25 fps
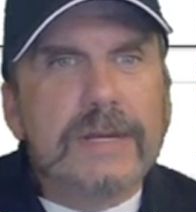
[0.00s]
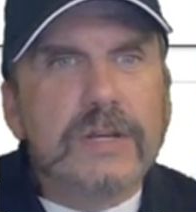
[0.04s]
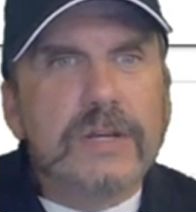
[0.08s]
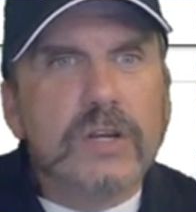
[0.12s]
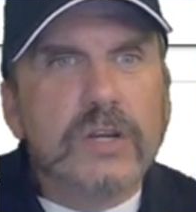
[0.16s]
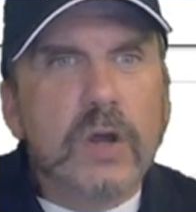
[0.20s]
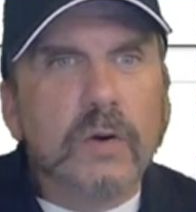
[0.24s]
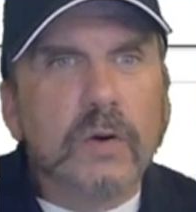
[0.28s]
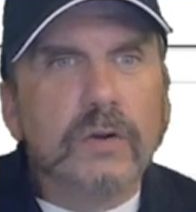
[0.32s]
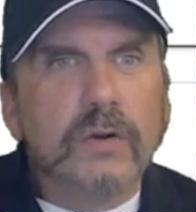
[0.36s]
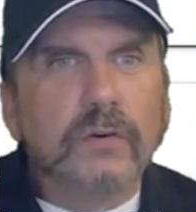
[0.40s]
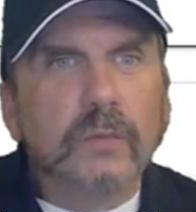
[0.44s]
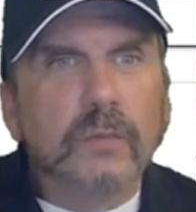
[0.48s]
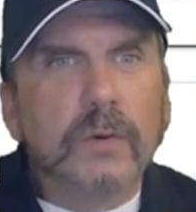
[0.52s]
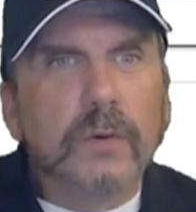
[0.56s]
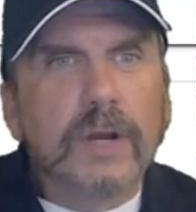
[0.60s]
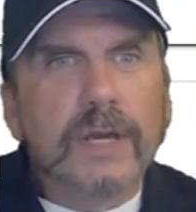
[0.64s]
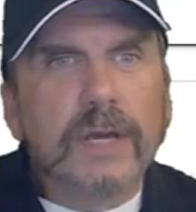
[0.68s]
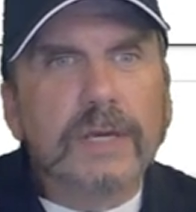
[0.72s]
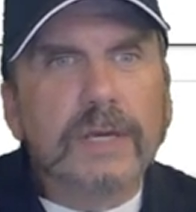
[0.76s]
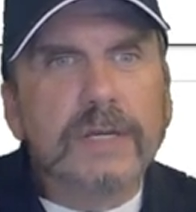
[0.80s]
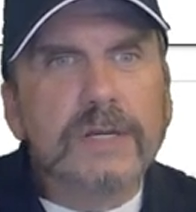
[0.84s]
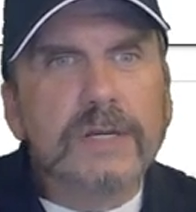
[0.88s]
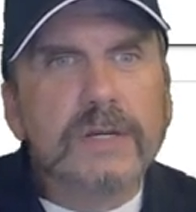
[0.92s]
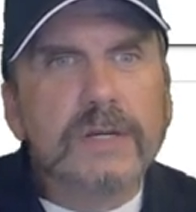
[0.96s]
Notice what
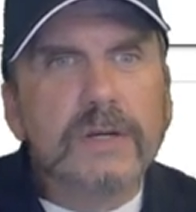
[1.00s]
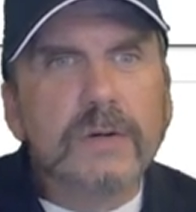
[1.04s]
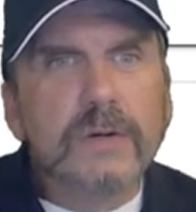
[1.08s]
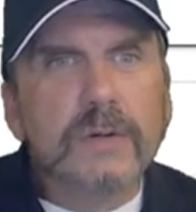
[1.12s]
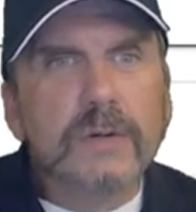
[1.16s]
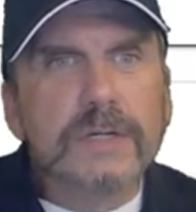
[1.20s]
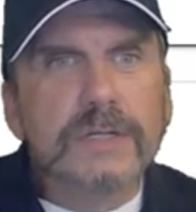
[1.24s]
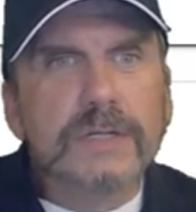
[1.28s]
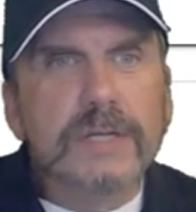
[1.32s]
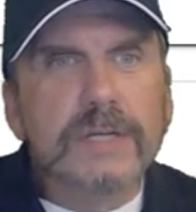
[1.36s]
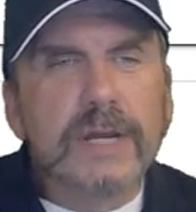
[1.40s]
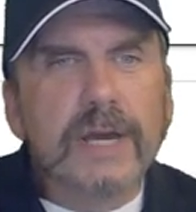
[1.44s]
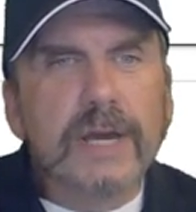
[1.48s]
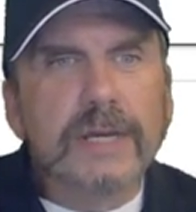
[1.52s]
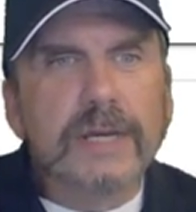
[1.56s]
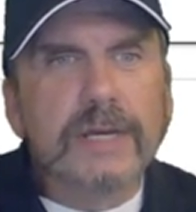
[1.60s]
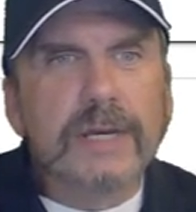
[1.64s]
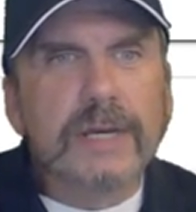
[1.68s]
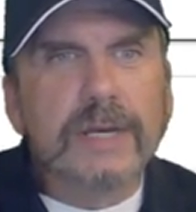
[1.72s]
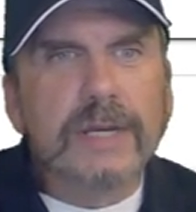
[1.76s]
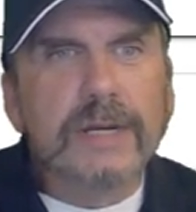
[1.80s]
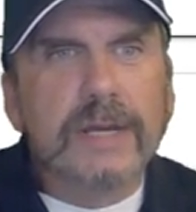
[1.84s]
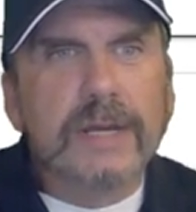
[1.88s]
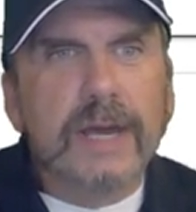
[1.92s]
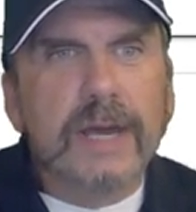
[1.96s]
I can do is that I
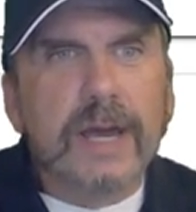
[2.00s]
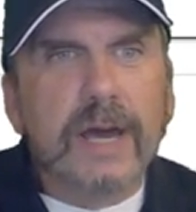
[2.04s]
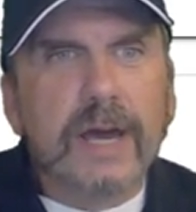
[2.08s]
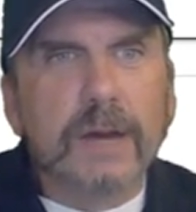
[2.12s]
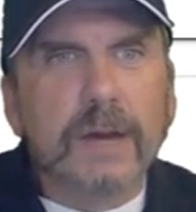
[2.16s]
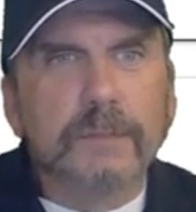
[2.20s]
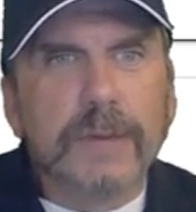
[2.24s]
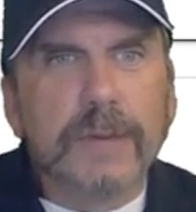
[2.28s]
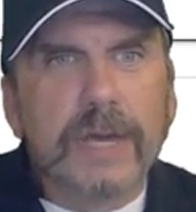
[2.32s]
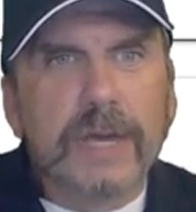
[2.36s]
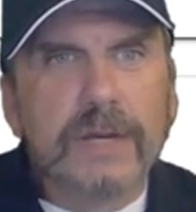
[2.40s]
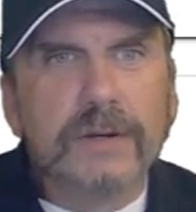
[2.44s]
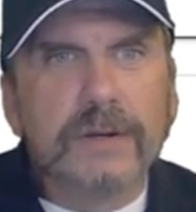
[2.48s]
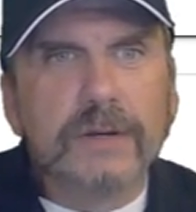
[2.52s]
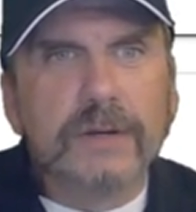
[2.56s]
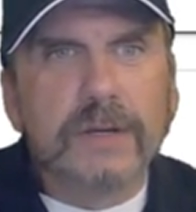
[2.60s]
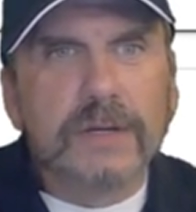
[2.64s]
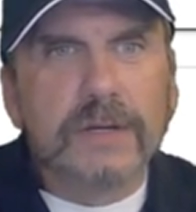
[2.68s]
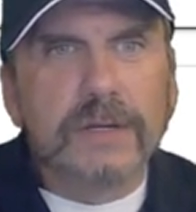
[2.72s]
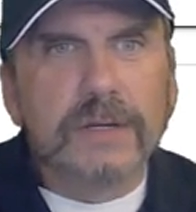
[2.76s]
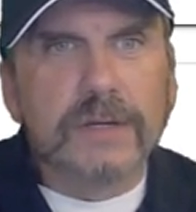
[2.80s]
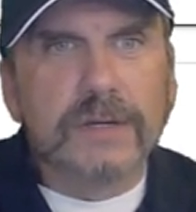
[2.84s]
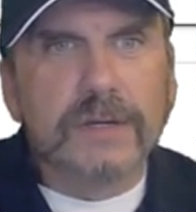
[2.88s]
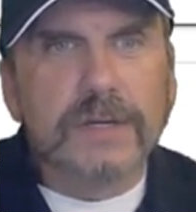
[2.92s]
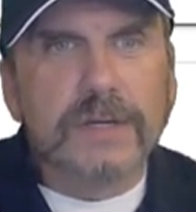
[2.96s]
can append
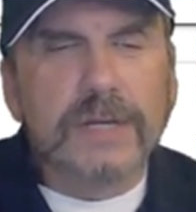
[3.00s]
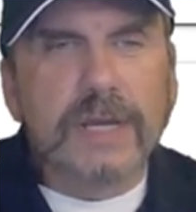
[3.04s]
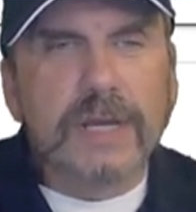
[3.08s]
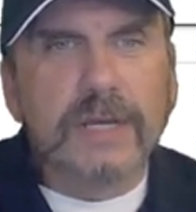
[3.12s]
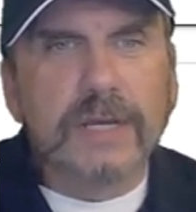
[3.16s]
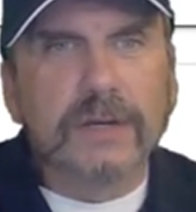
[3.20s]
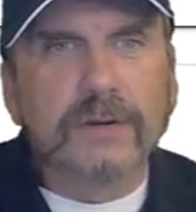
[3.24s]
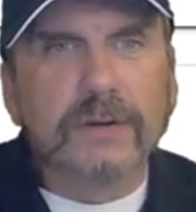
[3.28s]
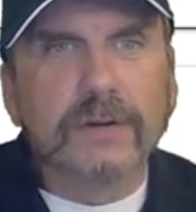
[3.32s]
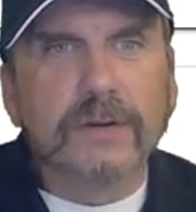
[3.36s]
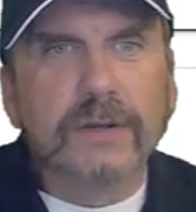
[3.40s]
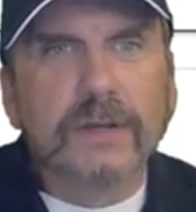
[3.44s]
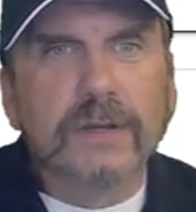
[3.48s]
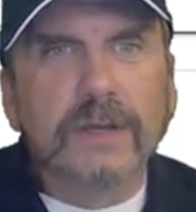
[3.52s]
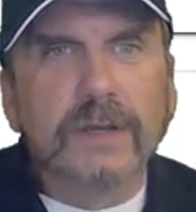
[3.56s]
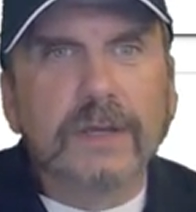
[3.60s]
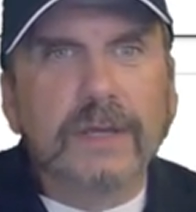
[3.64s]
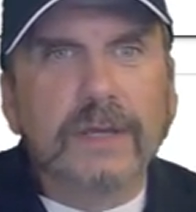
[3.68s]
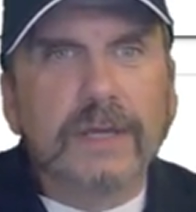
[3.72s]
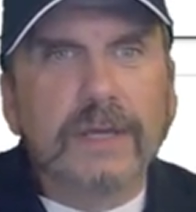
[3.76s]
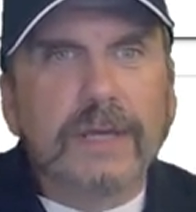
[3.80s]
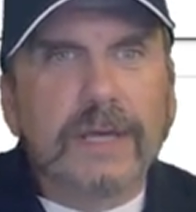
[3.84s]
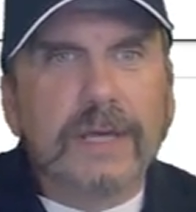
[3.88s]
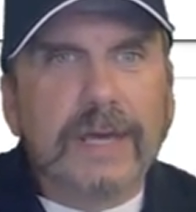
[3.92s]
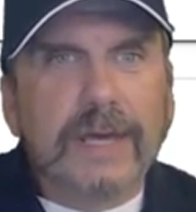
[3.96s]
distinct,
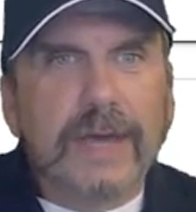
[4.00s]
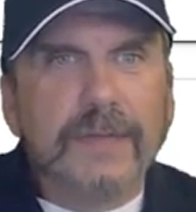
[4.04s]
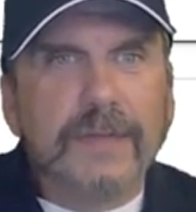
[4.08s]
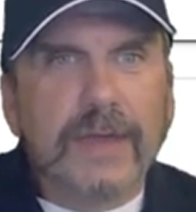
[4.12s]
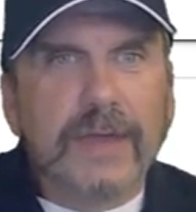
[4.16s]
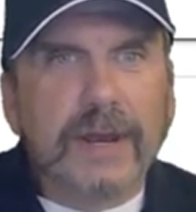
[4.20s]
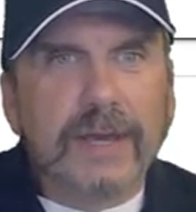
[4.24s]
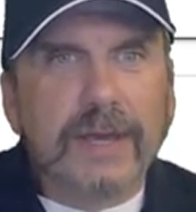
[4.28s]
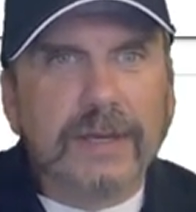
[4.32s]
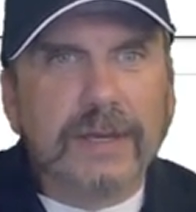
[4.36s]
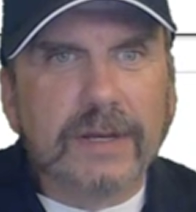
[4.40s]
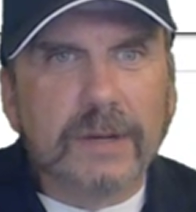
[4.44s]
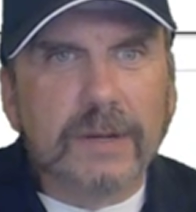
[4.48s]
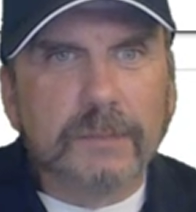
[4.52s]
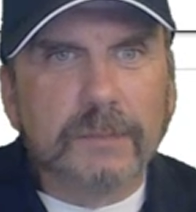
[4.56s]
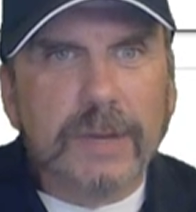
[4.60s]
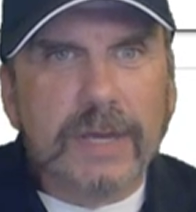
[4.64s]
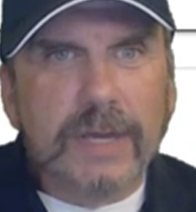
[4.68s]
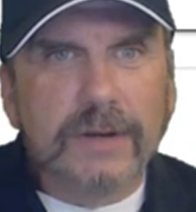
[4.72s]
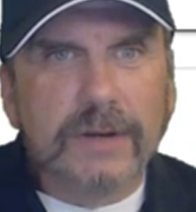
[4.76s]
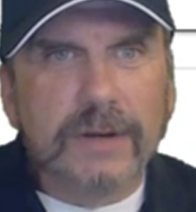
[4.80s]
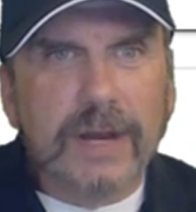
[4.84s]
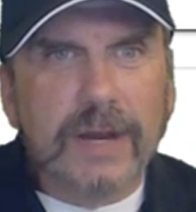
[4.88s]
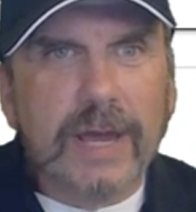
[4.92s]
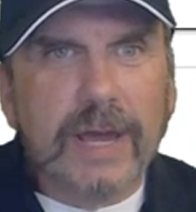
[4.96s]
and then I can
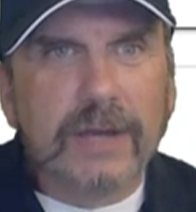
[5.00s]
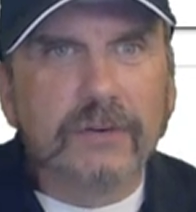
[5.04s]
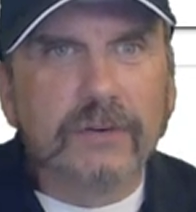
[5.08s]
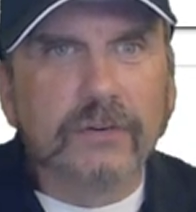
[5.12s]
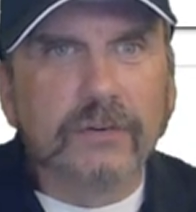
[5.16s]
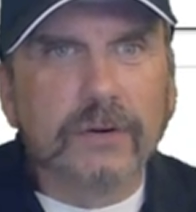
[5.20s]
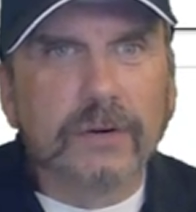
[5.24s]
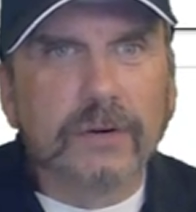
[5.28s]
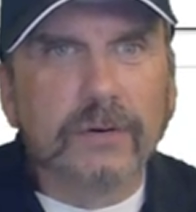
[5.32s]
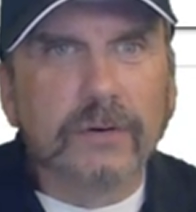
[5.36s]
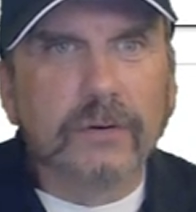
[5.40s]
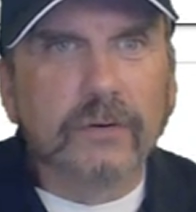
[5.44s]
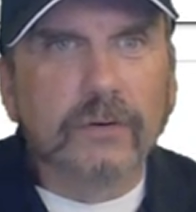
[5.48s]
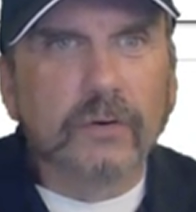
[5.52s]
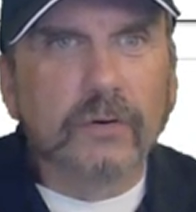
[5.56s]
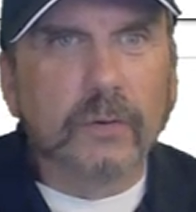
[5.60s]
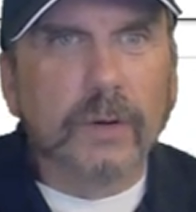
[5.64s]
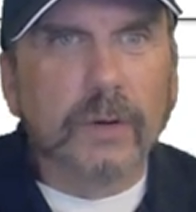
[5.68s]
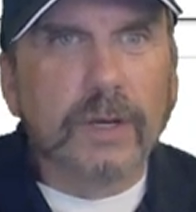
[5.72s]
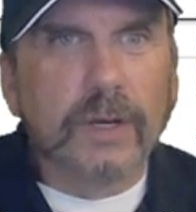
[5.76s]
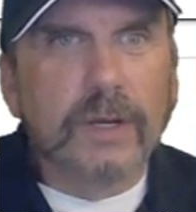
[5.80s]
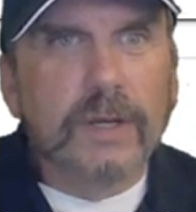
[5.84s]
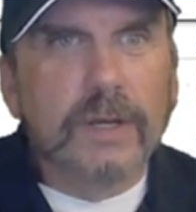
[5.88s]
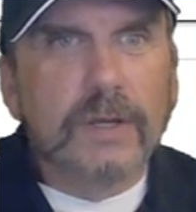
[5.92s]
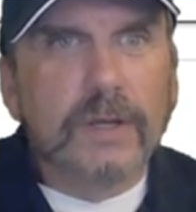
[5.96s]
append an action
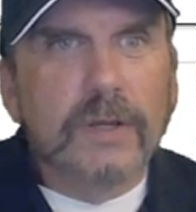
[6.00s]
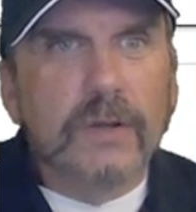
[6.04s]
to it.